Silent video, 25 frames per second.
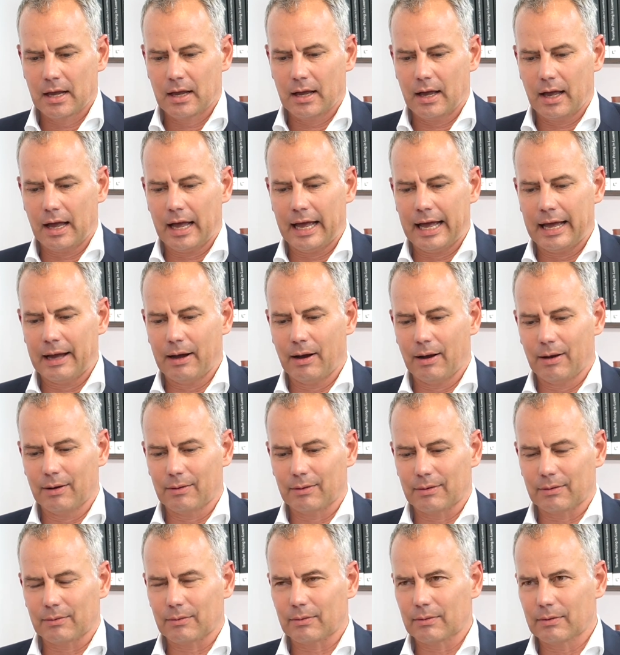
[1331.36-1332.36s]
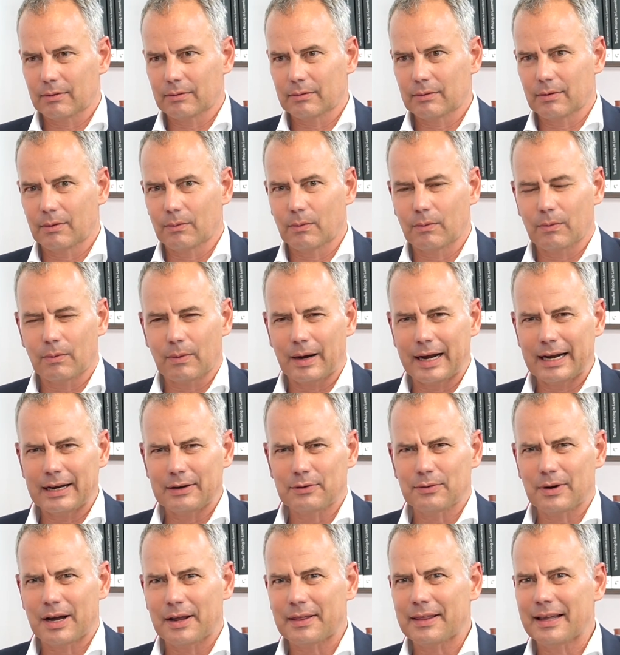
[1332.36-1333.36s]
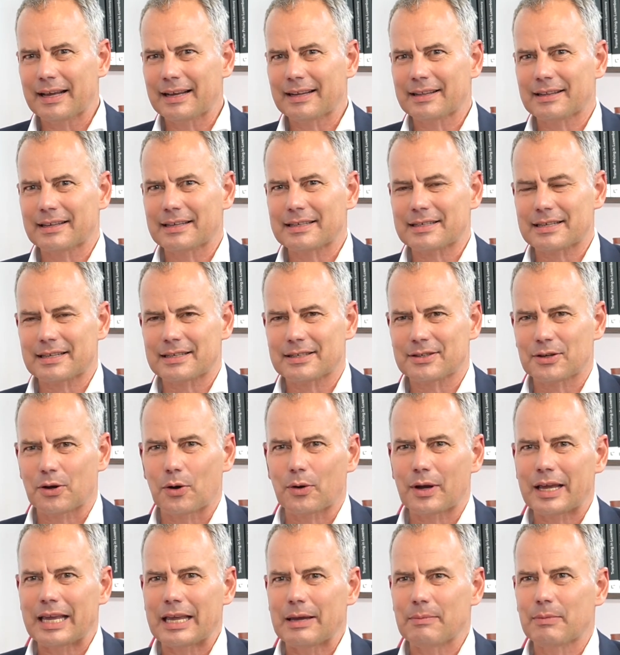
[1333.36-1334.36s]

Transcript: why do I think this is so key?